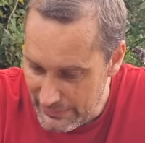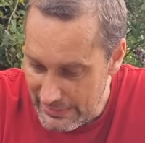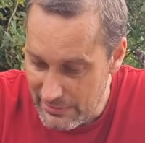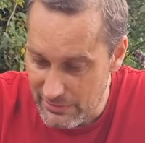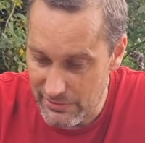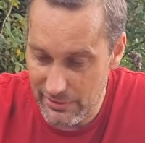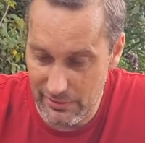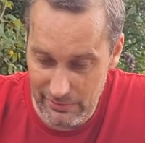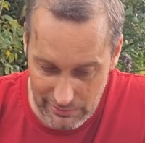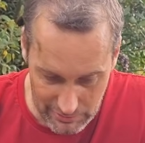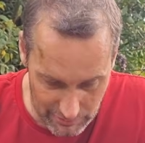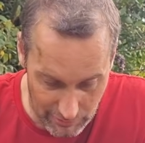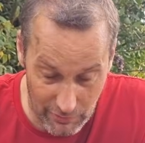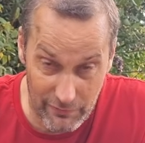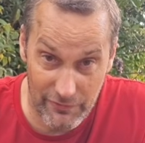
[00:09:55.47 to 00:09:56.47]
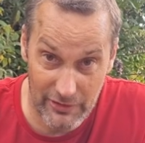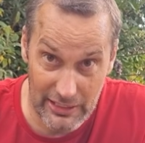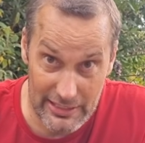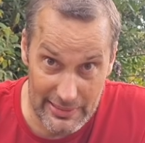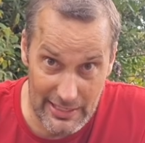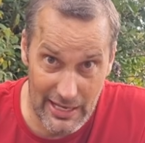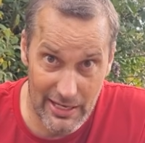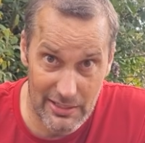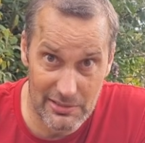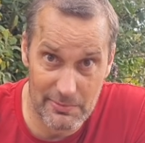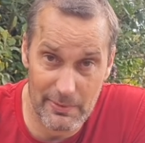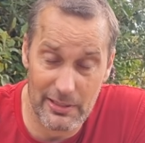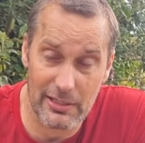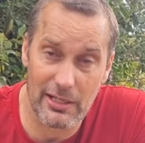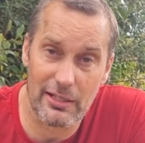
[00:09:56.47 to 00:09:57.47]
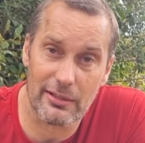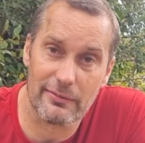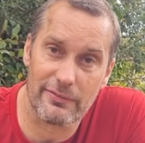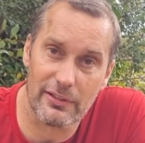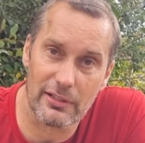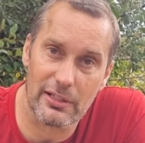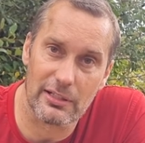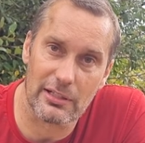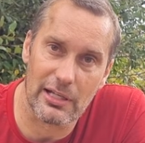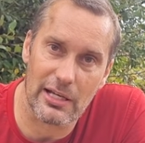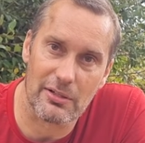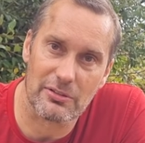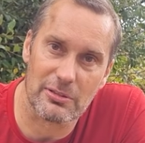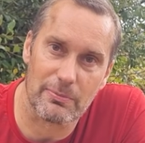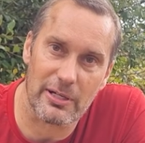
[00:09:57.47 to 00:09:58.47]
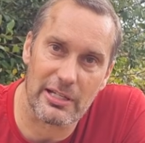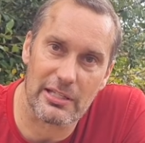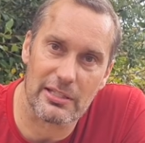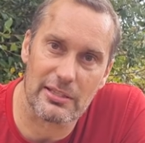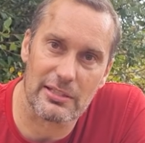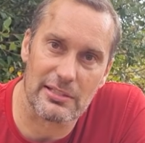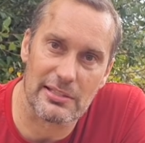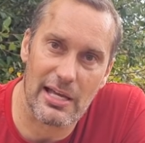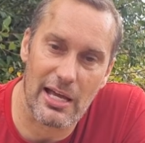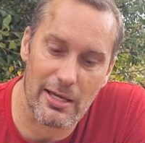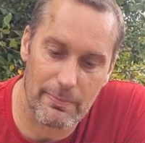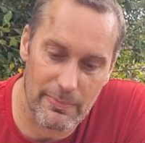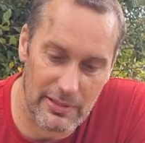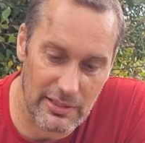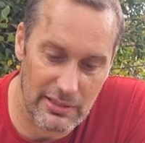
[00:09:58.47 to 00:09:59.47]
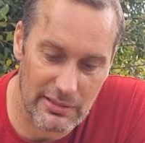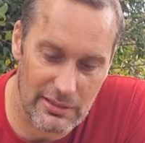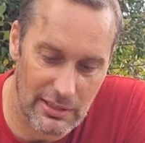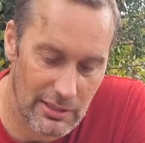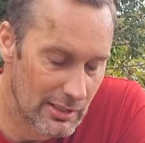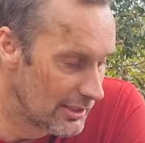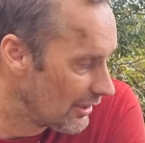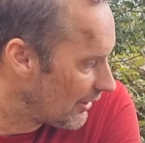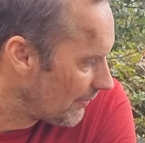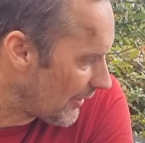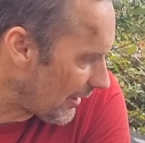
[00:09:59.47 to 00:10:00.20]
So hopefully that has been helpful on how to break the tyre bead My